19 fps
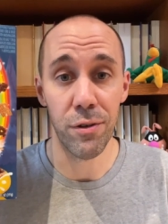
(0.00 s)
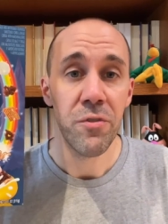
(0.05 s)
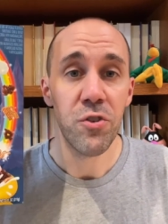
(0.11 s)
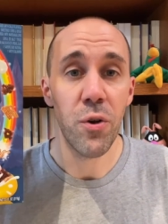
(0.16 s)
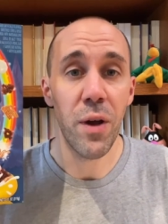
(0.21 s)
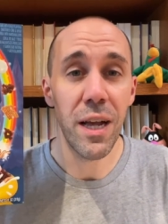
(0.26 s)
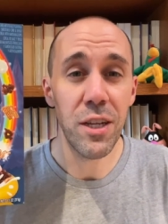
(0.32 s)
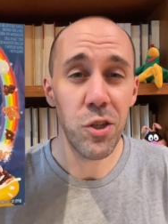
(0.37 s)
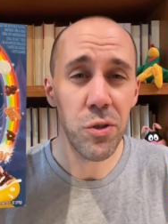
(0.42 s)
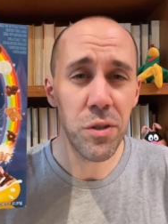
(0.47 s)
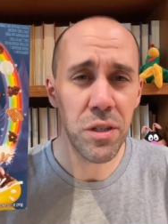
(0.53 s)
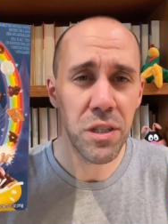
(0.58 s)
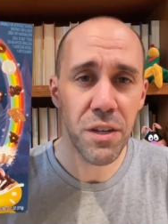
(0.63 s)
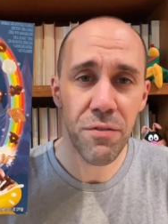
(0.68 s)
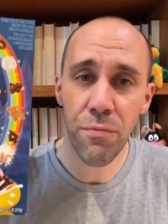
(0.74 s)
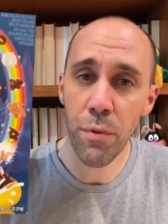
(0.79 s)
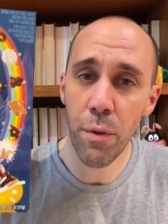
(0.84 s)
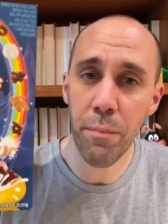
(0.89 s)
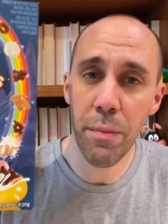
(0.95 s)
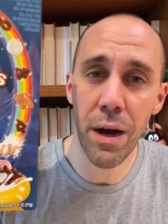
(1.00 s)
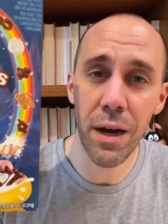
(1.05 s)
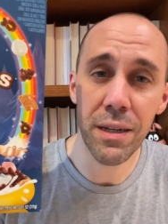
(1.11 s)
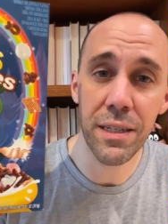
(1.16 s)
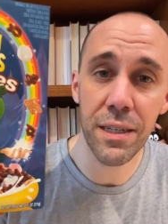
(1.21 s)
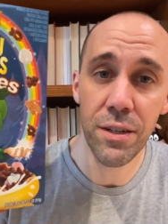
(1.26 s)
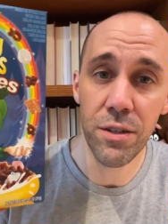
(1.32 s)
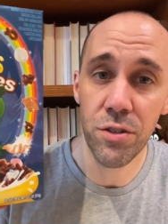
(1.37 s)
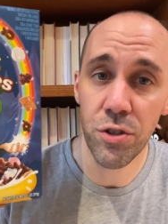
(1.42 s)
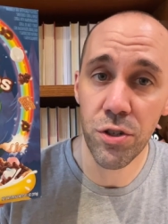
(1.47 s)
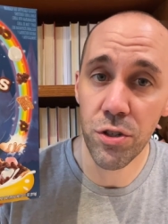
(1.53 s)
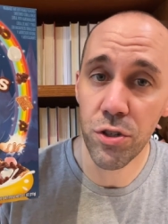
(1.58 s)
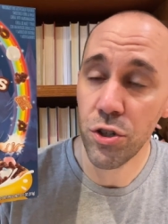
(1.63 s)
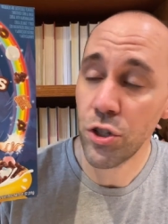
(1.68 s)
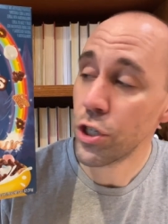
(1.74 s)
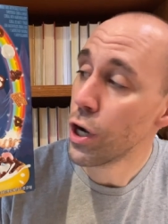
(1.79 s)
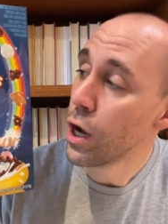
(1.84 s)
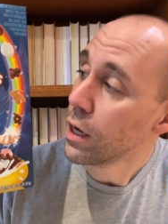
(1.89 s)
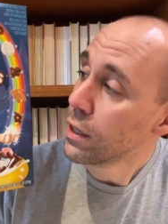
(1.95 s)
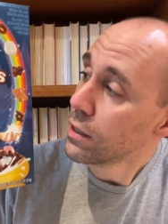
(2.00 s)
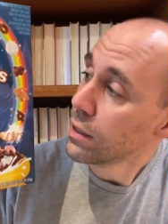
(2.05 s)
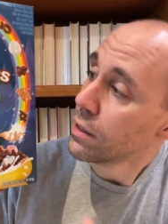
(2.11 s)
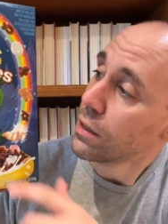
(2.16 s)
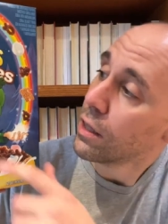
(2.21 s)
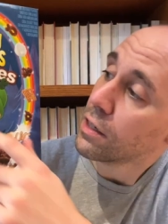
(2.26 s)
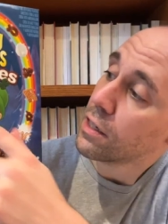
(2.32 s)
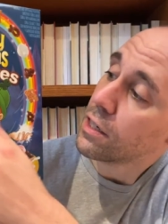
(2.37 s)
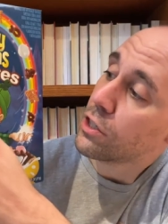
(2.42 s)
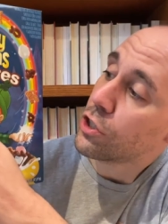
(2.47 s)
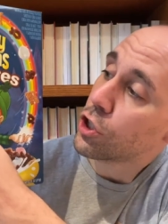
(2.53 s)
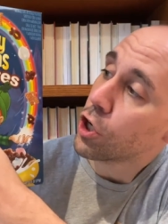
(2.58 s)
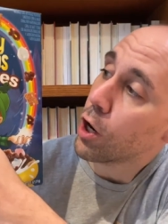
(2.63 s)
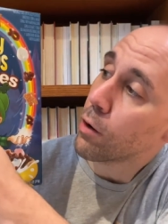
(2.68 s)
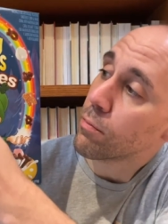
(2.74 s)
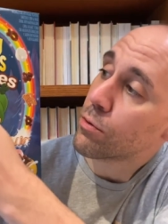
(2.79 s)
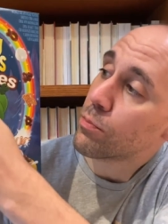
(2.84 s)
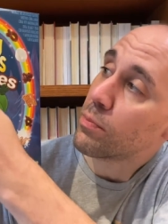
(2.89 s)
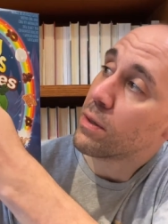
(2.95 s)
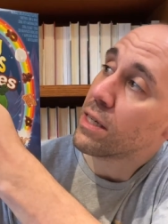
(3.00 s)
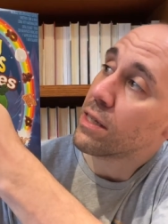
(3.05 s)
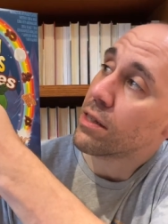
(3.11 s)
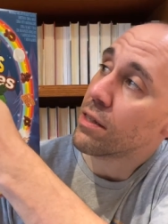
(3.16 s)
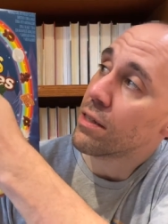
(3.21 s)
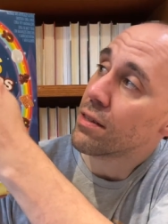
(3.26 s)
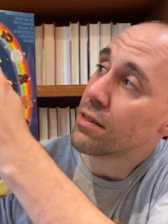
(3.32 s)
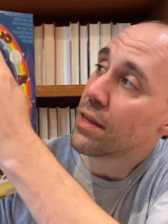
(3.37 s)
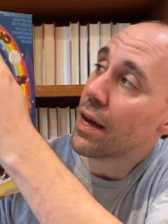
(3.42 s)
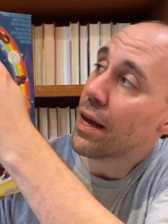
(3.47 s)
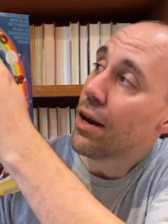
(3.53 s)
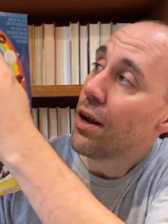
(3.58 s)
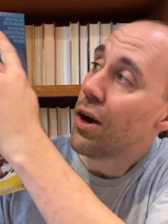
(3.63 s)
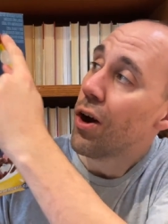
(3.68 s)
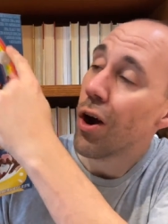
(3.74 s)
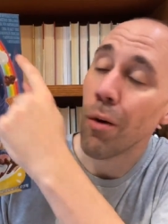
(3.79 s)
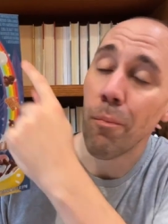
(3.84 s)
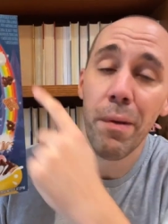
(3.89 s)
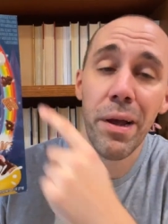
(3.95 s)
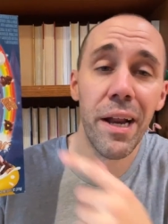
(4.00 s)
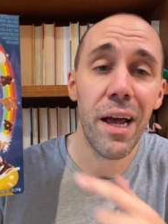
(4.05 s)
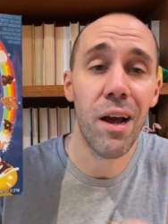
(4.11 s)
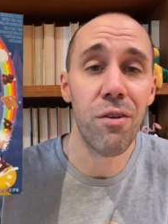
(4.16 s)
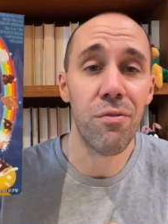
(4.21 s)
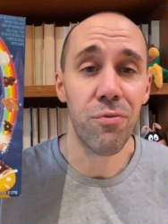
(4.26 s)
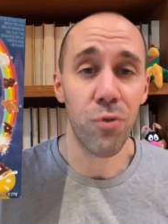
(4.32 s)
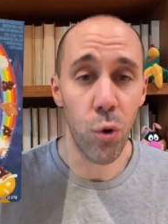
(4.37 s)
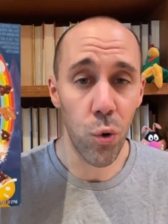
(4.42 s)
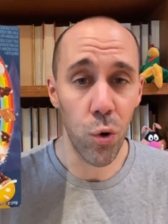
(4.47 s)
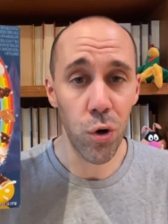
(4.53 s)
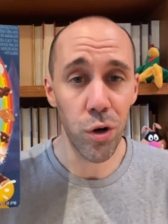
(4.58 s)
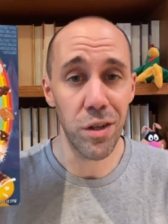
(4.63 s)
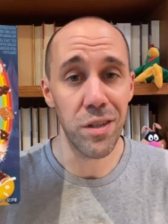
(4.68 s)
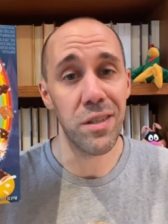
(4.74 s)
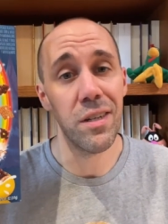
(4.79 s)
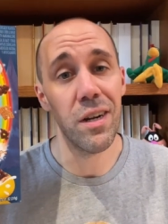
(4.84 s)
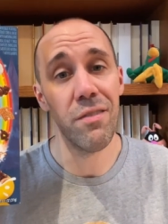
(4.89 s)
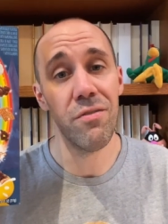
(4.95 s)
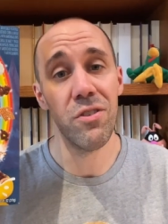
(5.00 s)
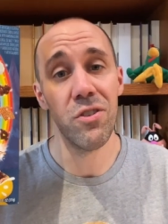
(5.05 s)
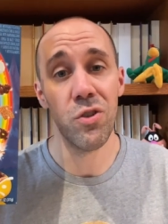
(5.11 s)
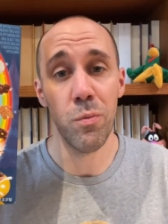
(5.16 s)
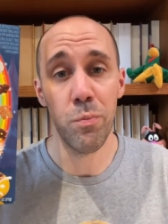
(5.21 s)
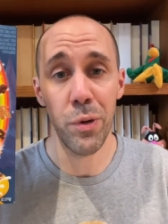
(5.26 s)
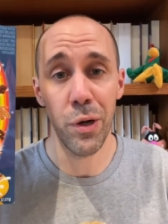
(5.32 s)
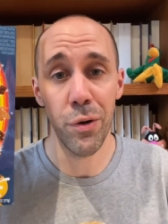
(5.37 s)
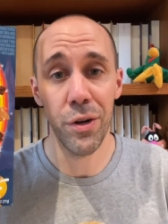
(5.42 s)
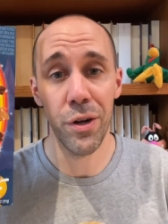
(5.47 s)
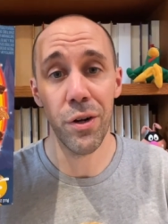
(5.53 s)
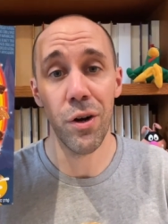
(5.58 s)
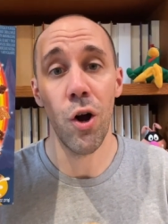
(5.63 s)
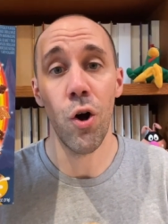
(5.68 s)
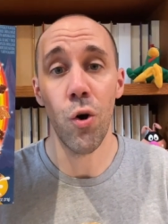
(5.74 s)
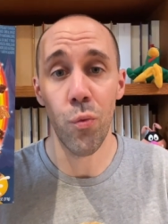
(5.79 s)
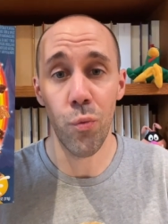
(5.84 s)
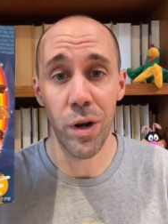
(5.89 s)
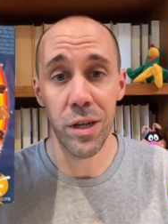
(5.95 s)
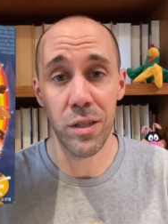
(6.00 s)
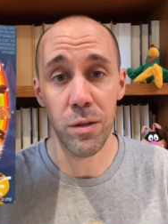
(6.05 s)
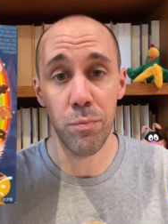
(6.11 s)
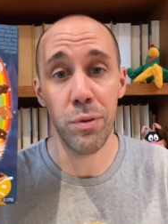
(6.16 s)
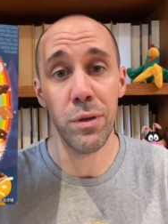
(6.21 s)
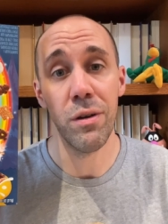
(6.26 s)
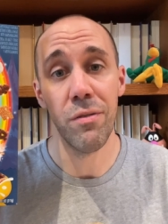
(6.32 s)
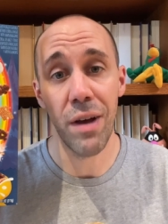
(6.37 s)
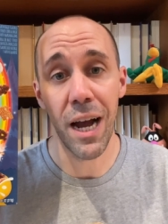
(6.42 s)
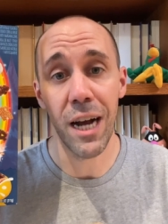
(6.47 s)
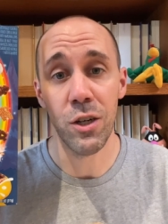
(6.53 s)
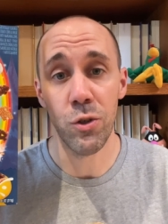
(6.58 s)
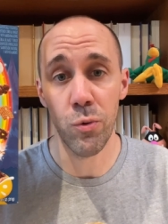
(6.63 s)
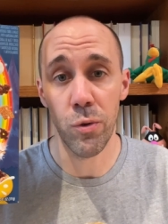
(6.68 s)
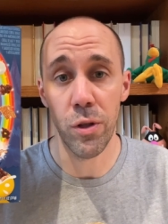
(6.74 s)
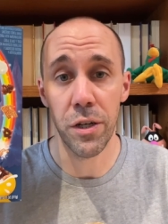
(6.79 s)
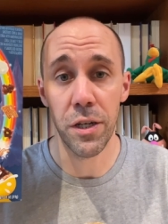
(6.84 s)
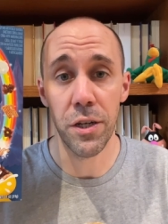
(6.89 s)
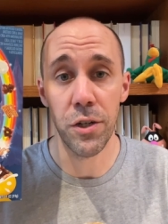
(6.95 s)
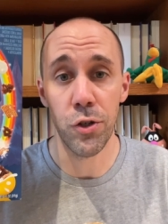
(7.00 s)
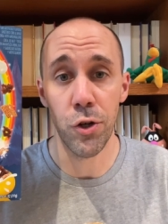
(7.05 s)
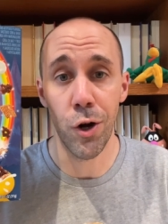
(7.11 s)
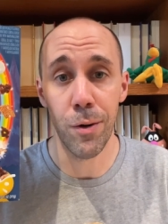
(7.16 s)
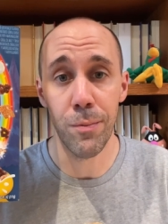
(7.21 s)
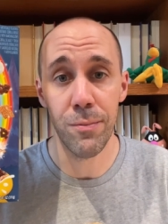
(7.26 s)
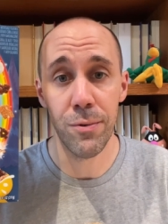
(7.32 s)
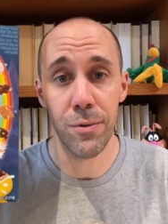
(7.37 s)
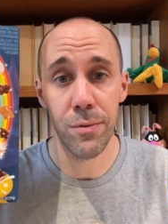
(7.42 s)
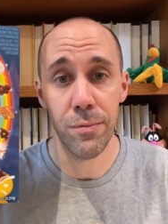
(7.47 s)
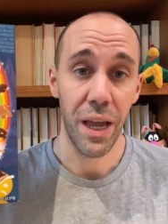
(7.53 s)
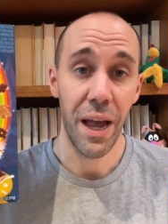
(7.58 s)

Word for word: So as you can see from the box here, it's just chocolate Lucky Charms pieces that are made out of corn instead of the superior oat recipe of actual Lucky Charms.